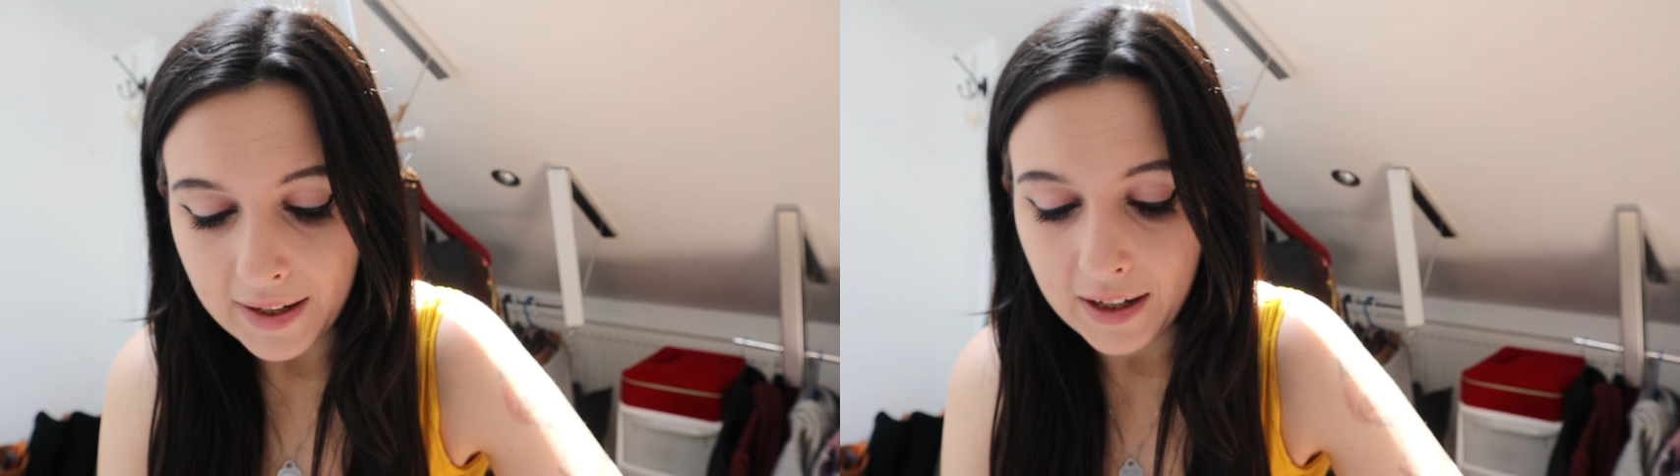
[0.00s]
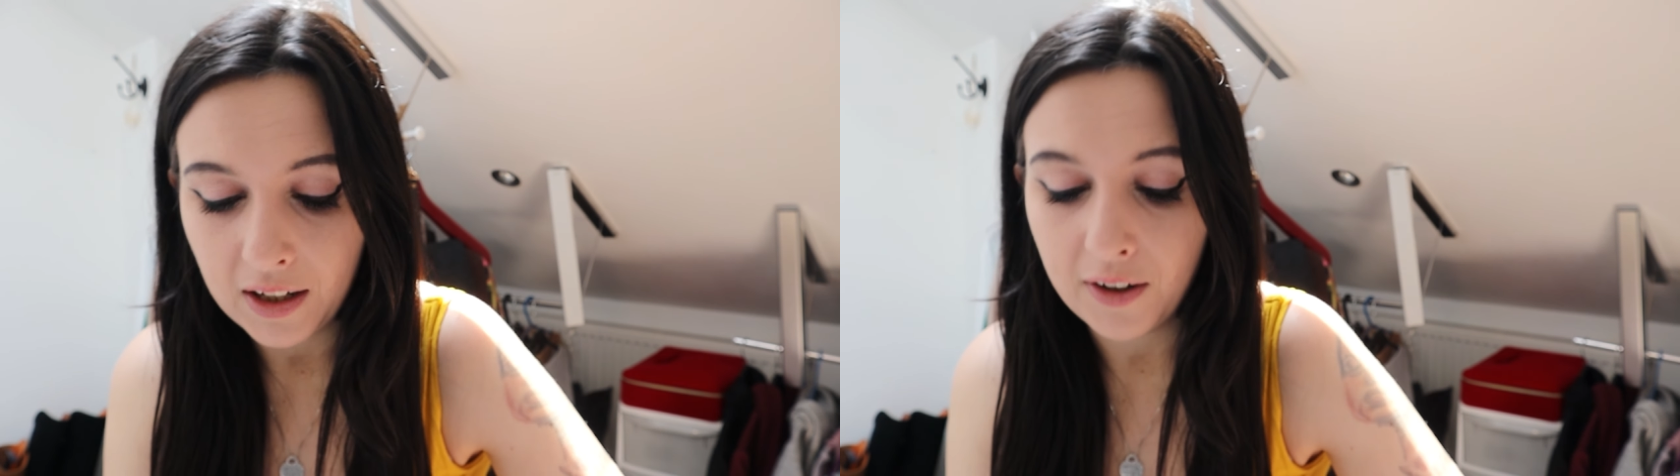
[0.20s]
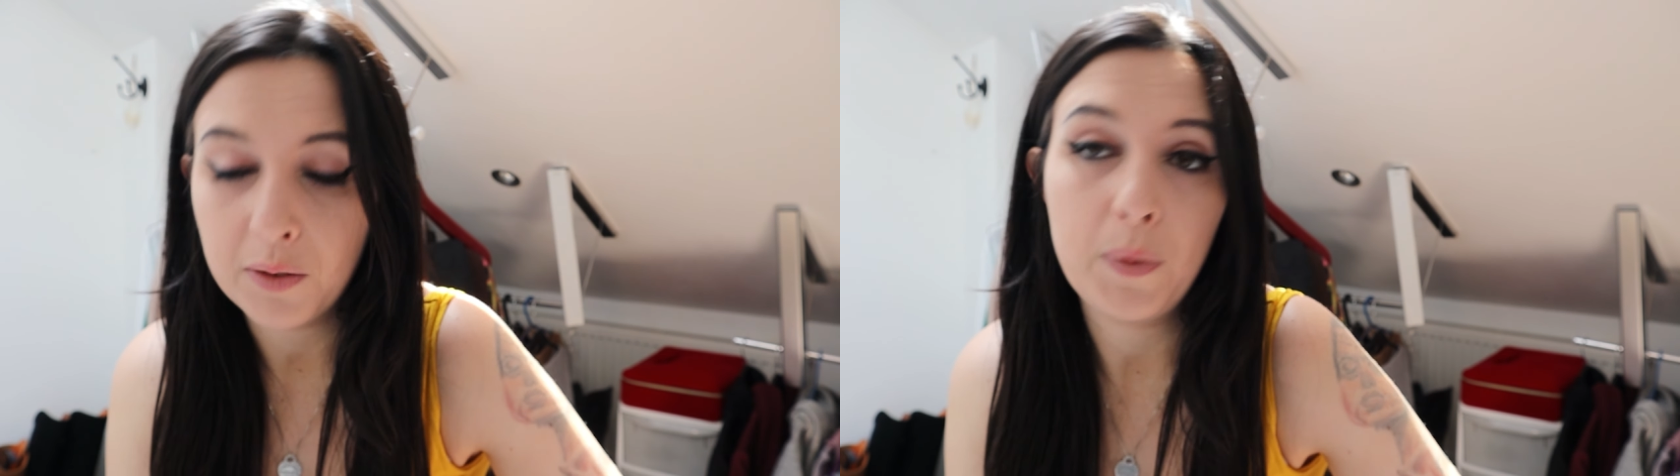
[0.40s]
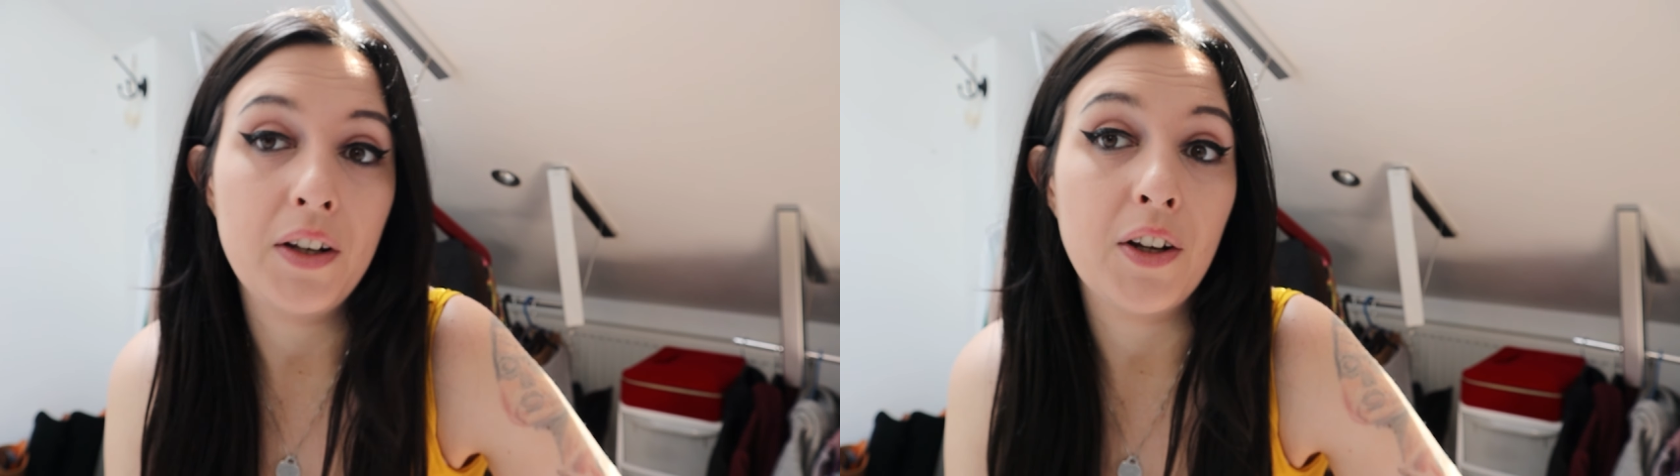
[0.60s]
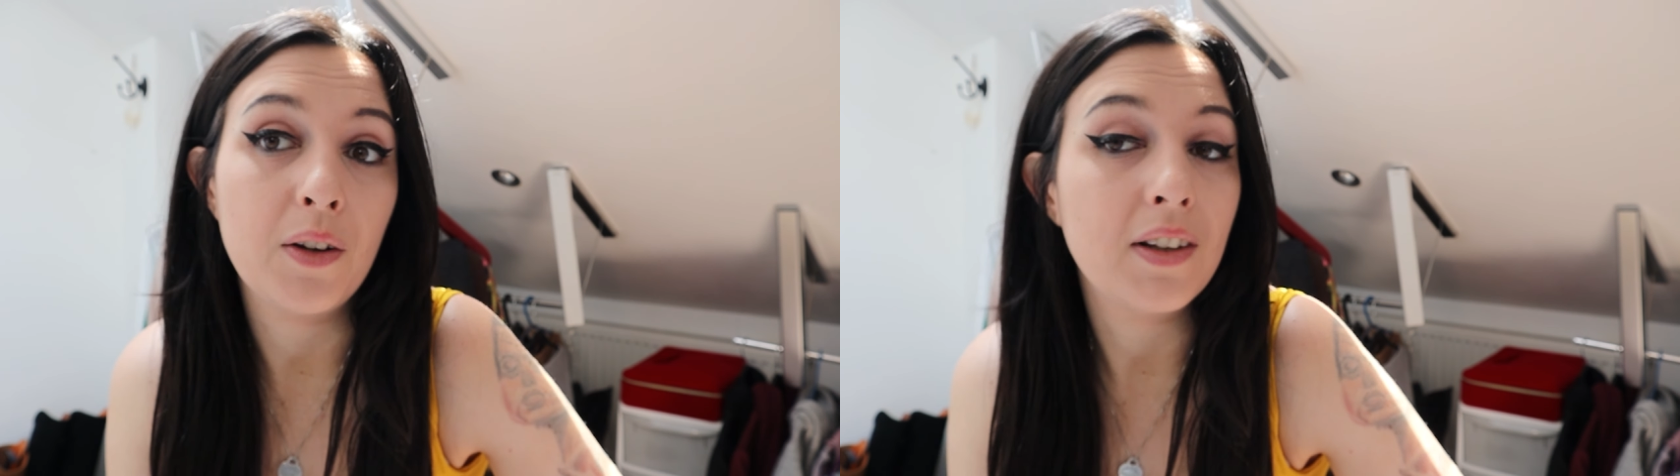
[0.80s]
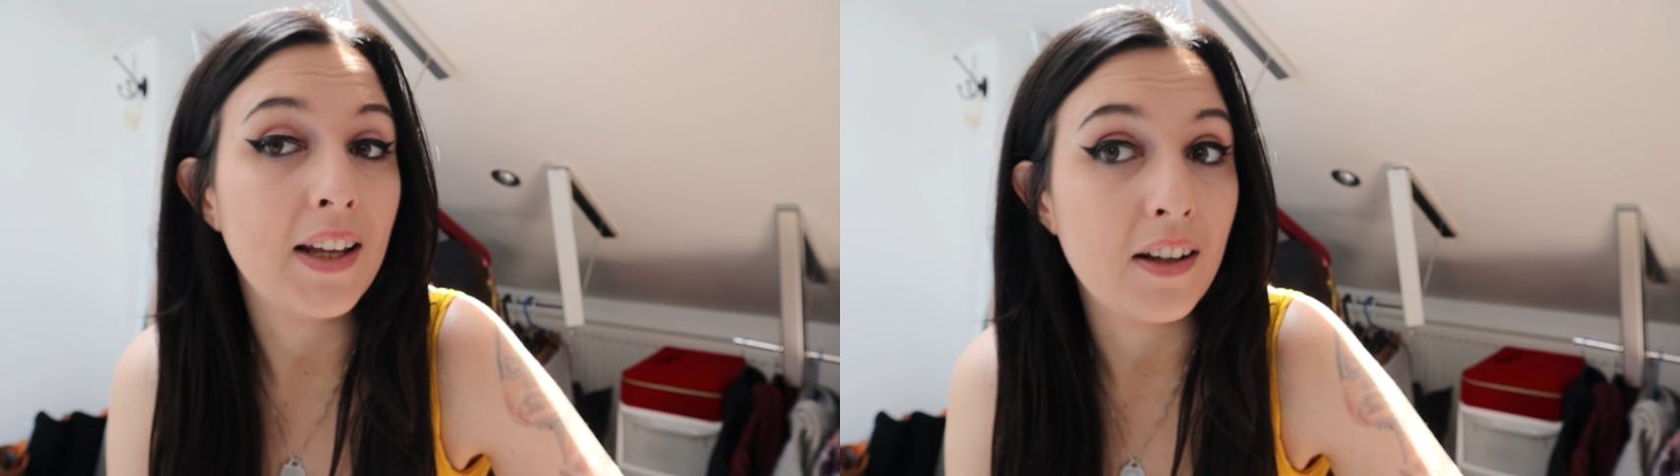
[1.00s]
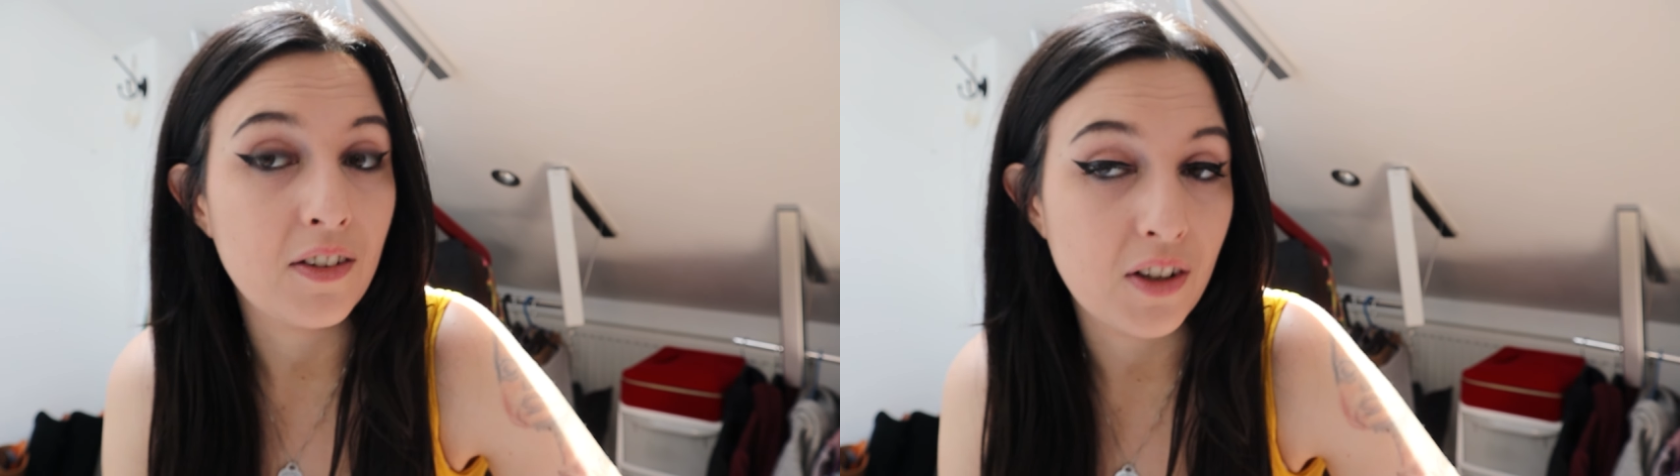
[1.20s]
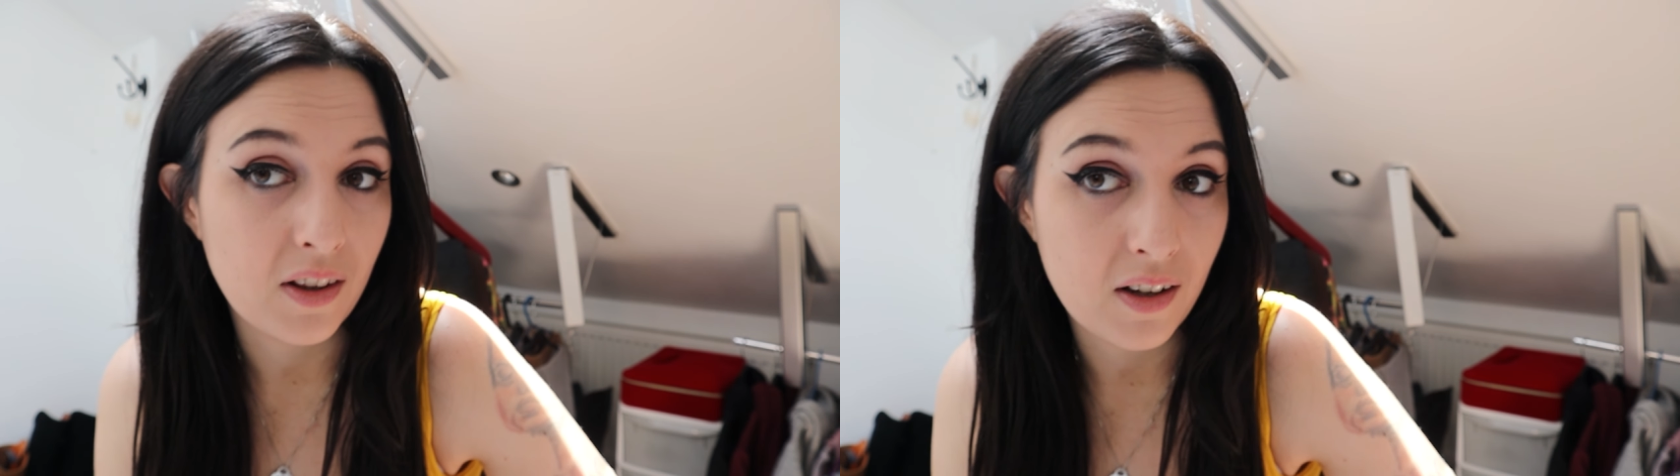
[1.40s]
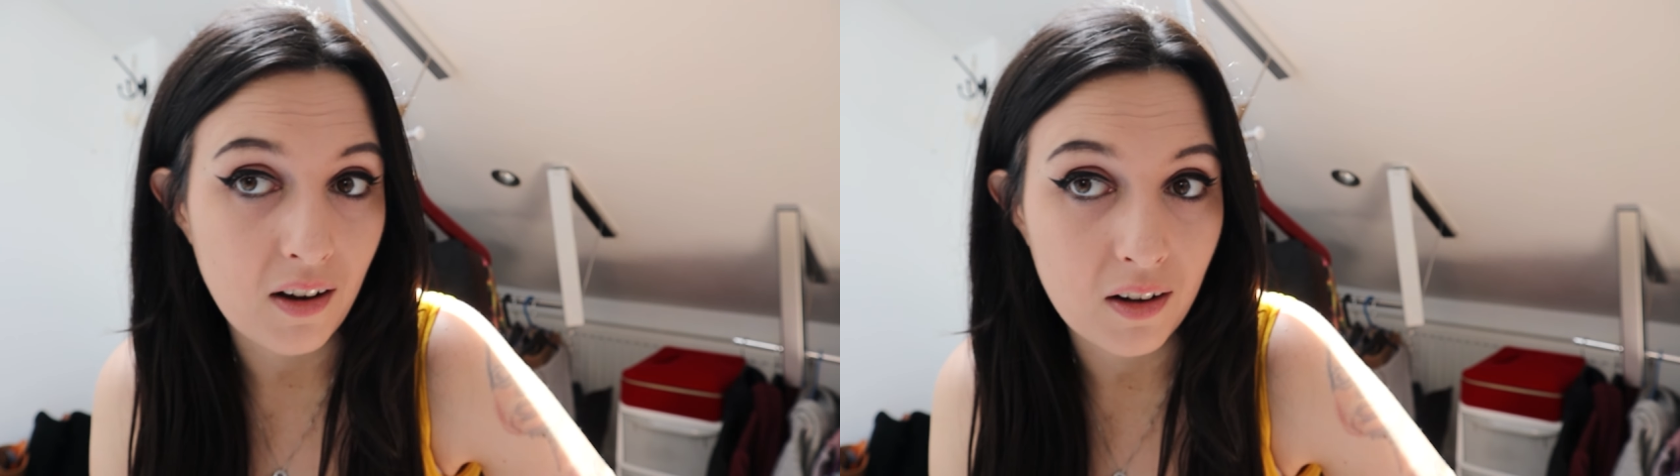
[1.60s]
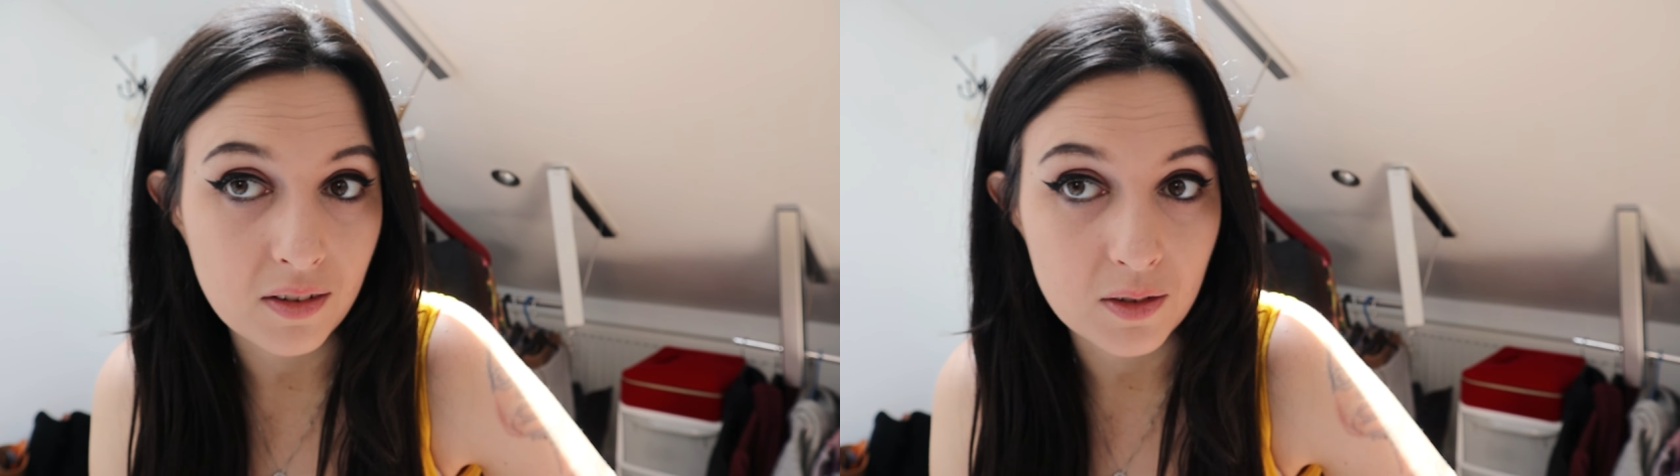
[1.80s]
and glass windows into the
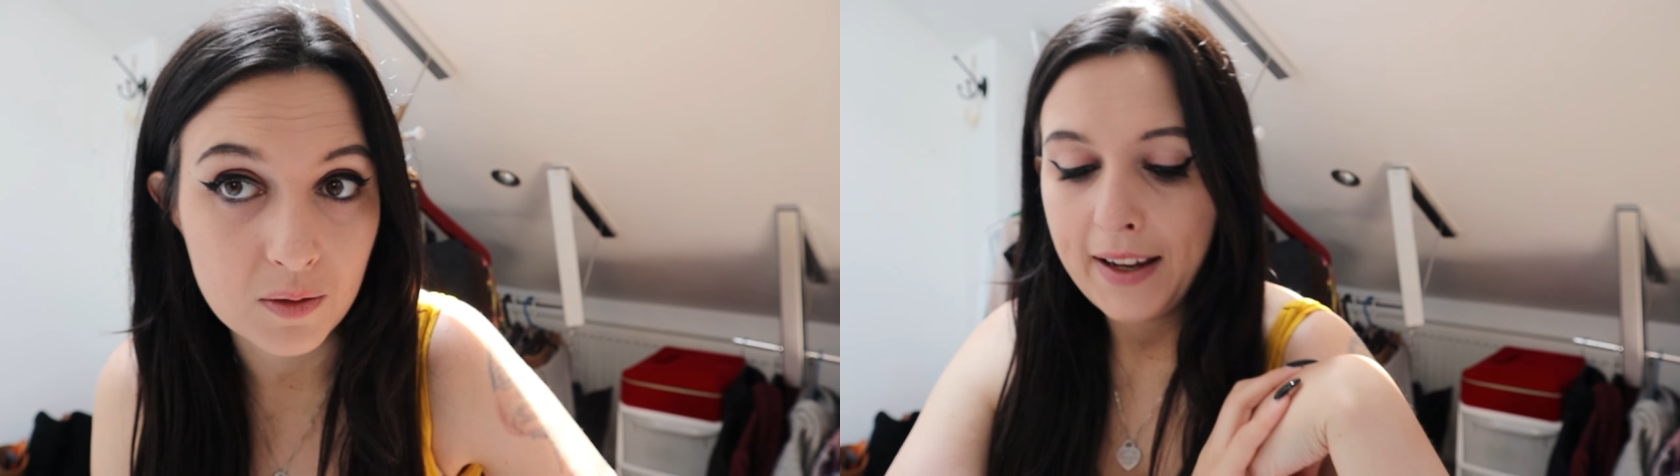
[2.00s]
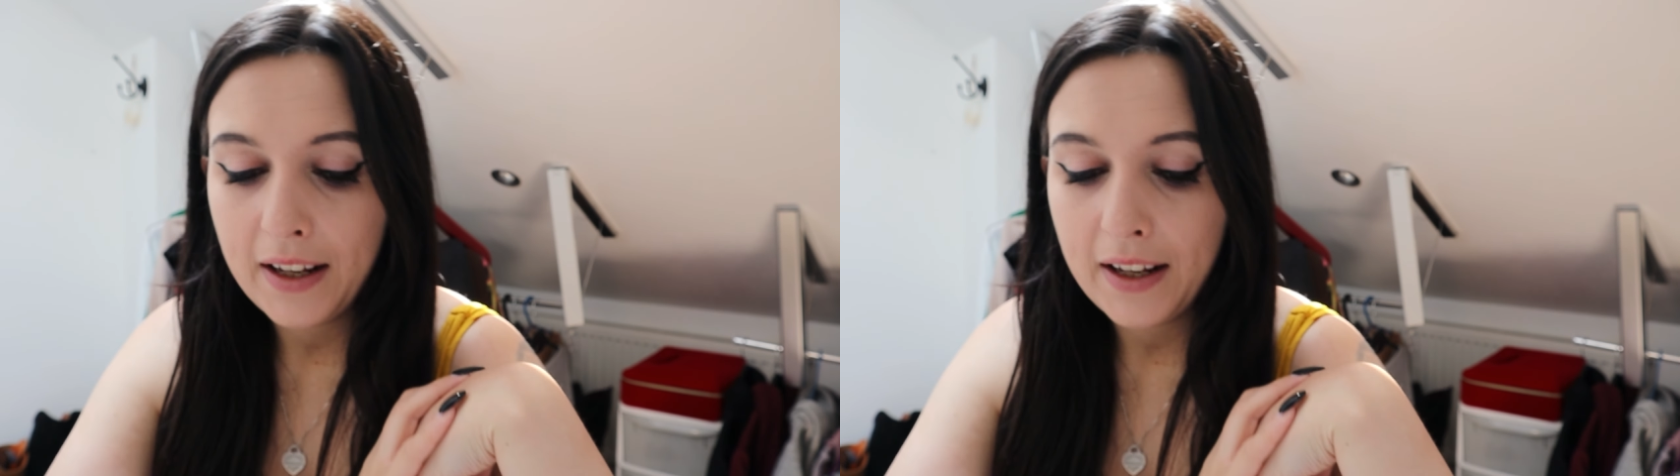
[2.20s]
castle.